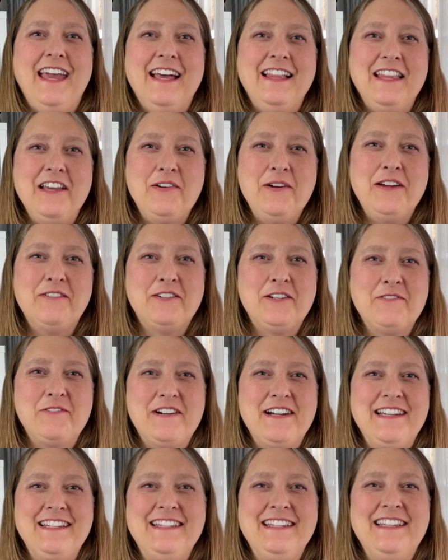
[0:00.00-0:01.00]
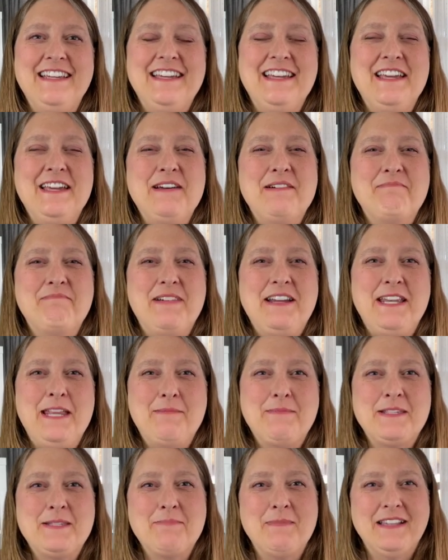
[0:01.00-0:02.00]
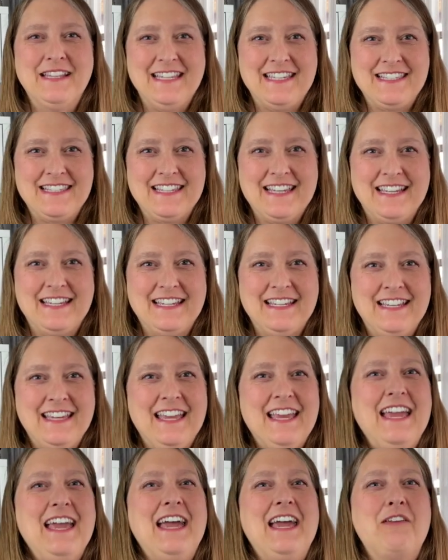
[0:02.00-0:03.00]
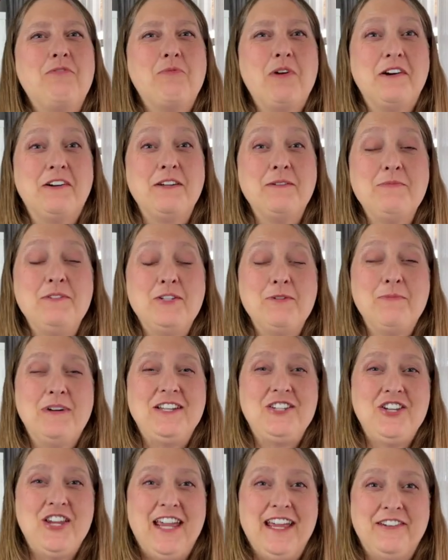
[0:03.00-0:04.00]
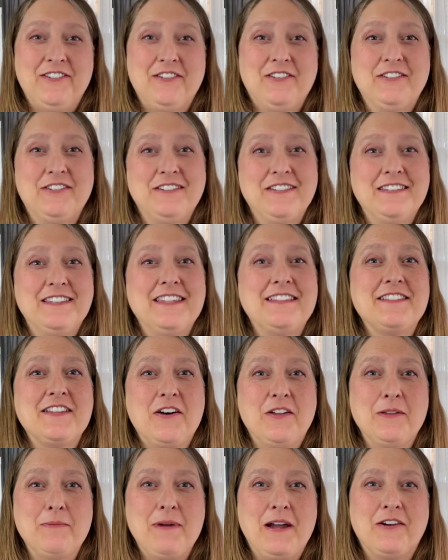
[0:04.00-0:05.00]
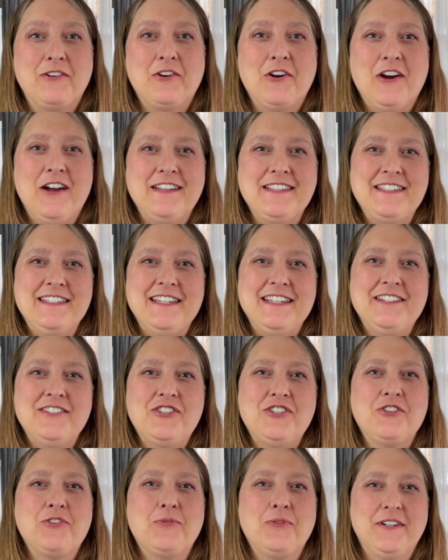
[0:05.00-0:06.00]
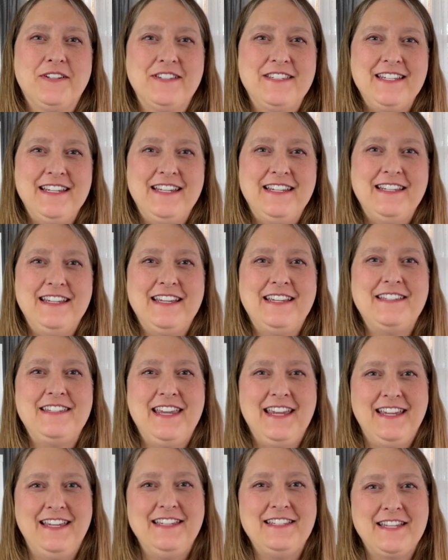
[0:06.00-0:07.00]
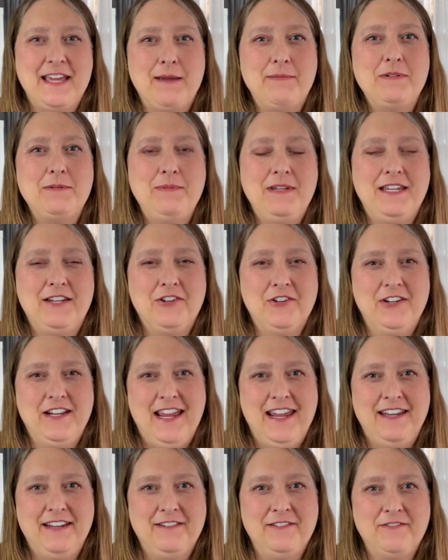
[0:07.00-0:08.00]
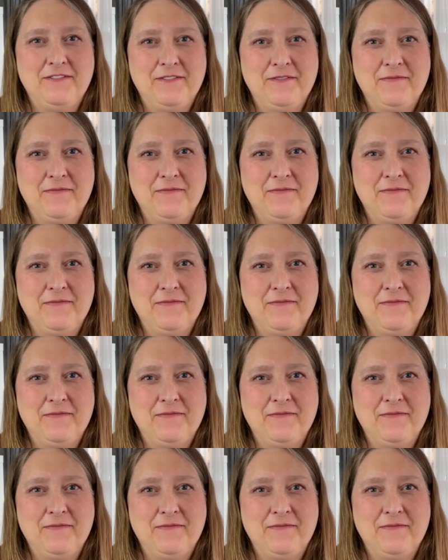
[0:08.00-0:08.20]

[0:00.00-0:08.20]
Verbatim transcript: Hello everyone, my name is Melissa and welcome to my channel that's all about cross-stitch, quilting, and taking time to be creative.